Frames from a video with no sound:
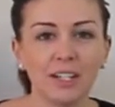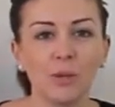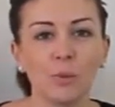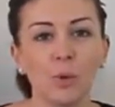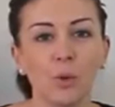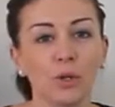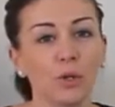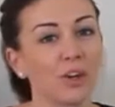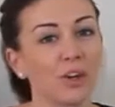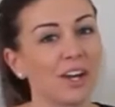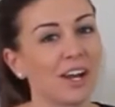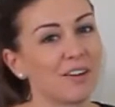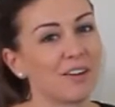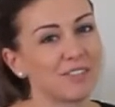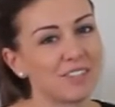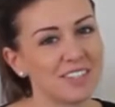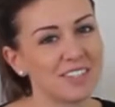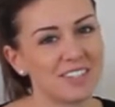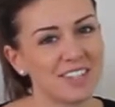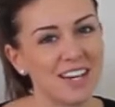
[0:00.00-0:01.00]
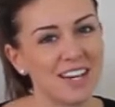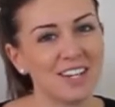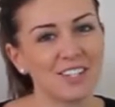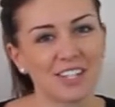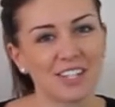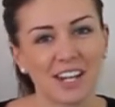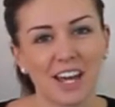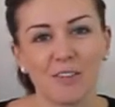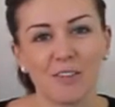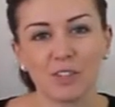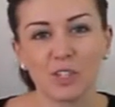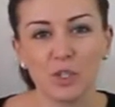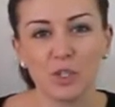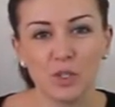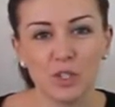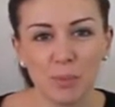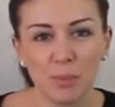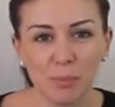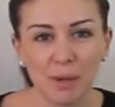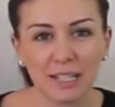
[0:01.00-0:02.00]
what you're going to have to say is going to have a
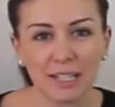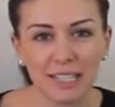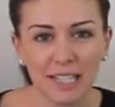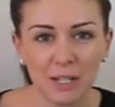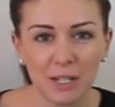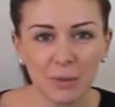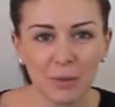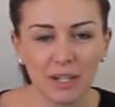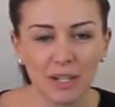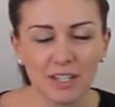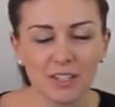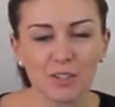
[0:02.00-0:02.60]
huge impact anyway.